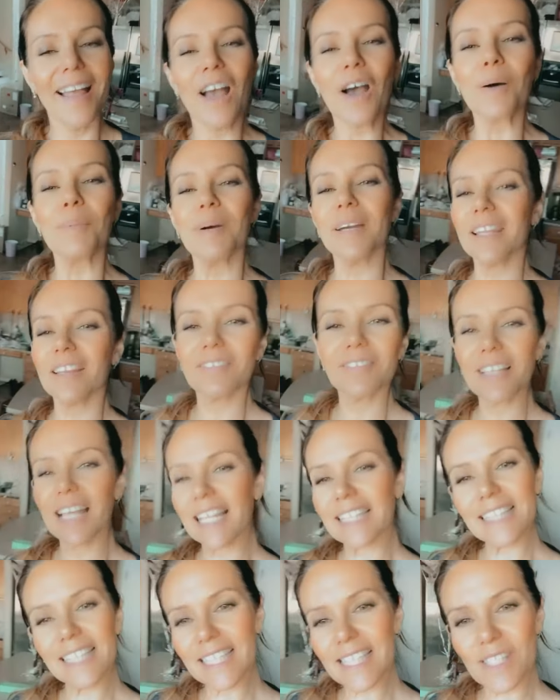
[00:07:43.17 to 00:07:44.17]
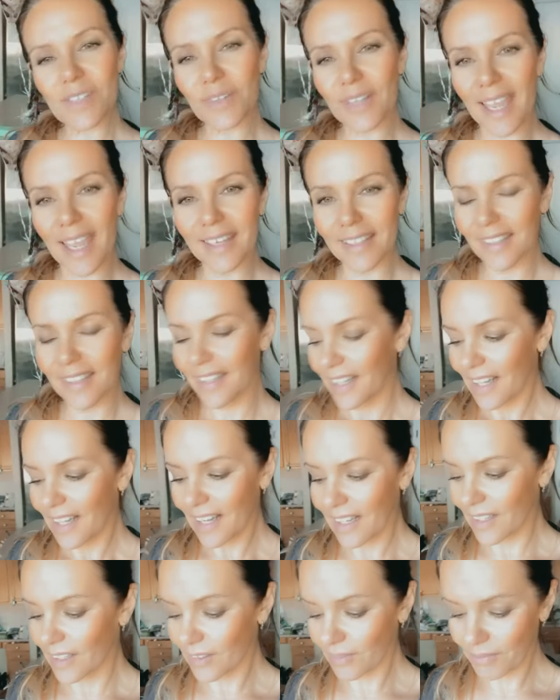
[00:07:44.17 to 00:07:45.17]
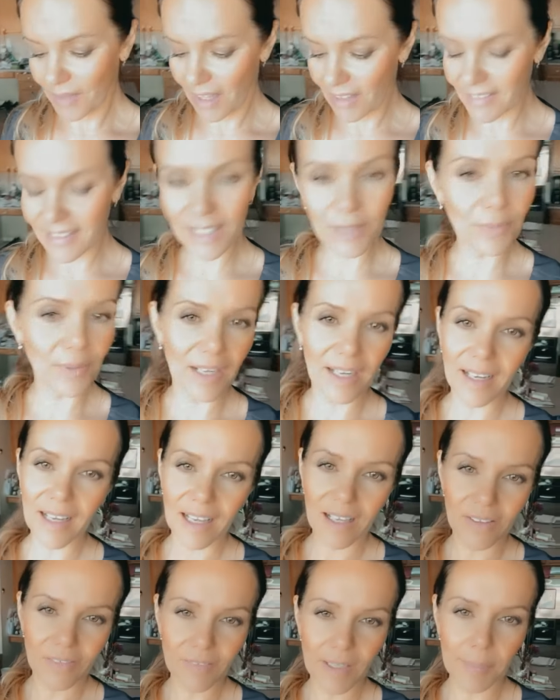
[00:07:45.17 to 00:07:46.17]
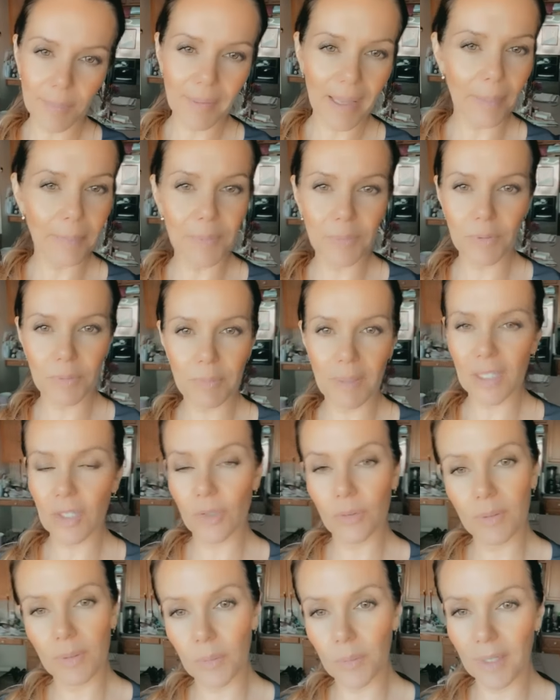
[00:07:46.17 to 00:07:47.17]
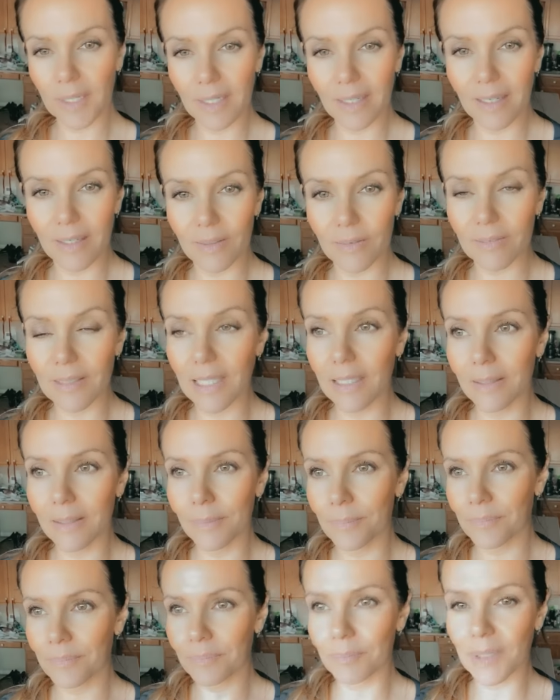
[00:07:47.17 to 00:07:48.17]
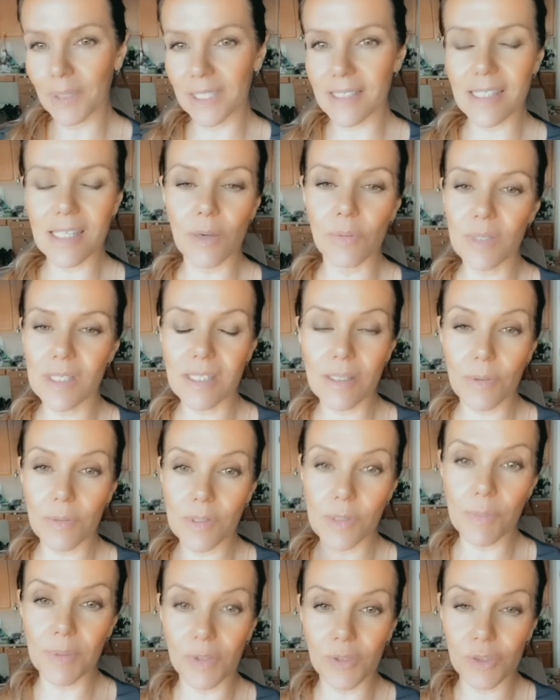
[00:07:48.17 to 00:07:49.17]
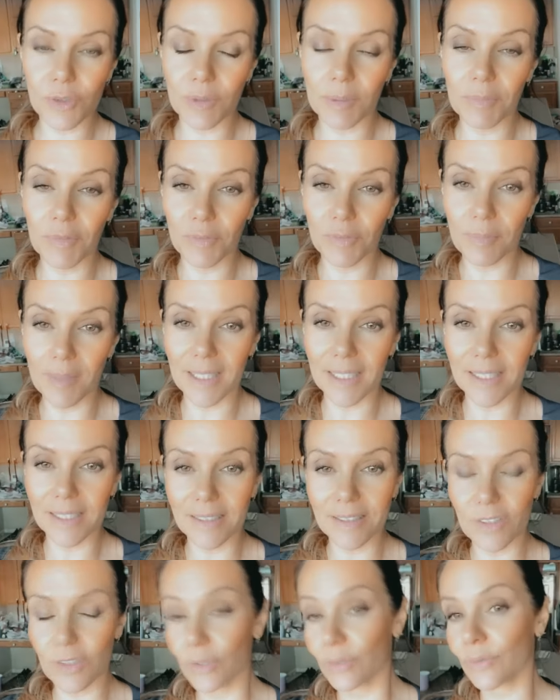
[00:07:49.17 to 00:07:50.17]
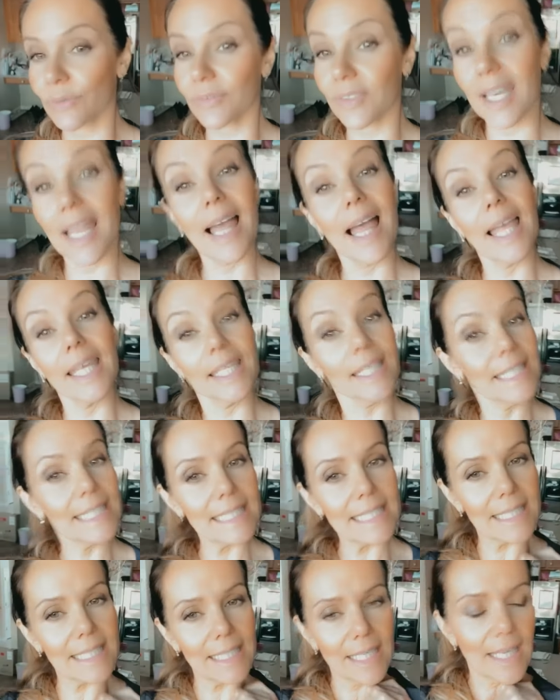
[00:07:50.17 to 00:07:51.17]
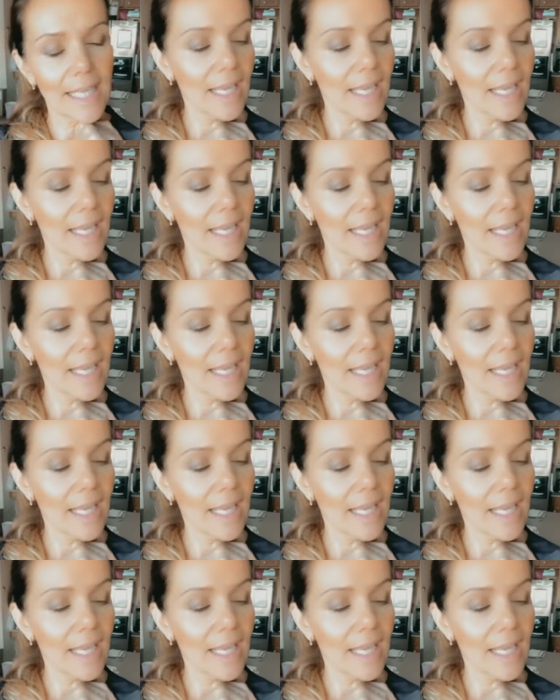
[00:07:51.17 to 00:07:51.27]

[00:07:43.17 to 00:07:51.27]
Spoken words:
But if not, then it's okay. I'll take what I have. I'm happy with my career right now. But so it's always been a dream of mine to fly it.